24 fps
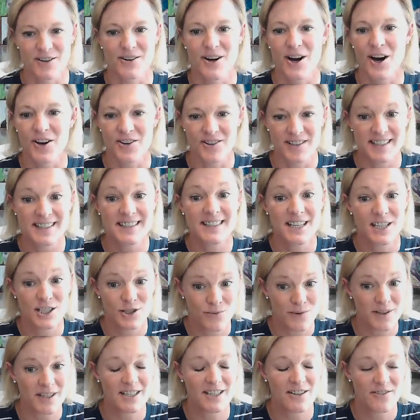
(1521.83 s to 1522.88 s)
all these
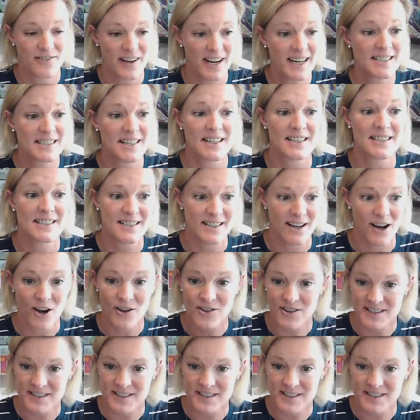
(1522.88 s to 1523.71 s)
things really affect us, all